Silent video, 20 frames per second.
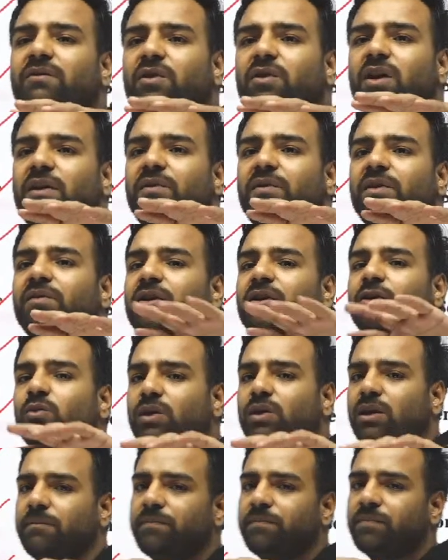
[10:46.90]
for everyone to
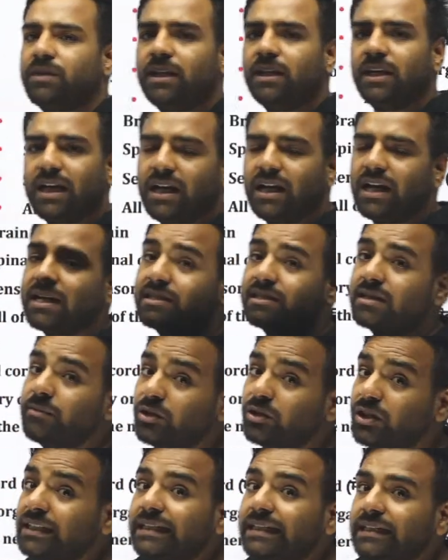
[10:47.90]
come. Then I'll ask about
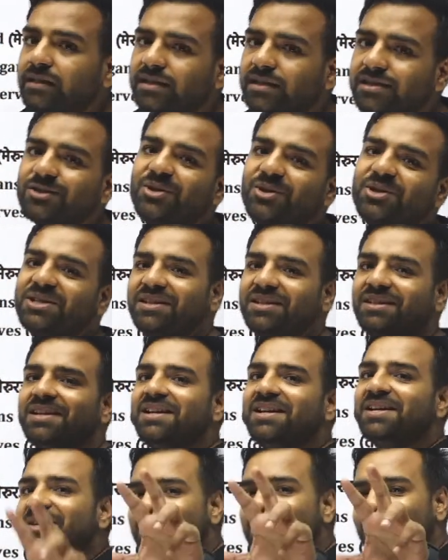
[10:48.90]
that tetanus question.
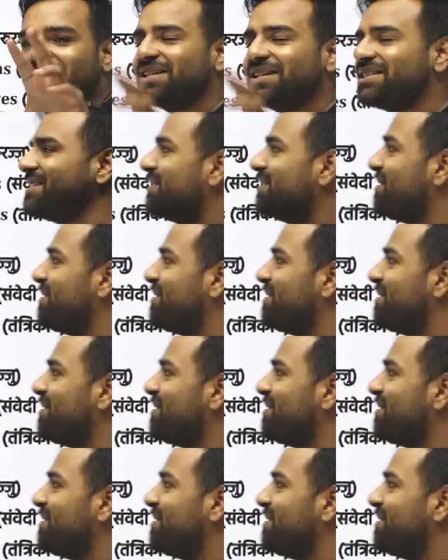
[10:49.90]
So yes,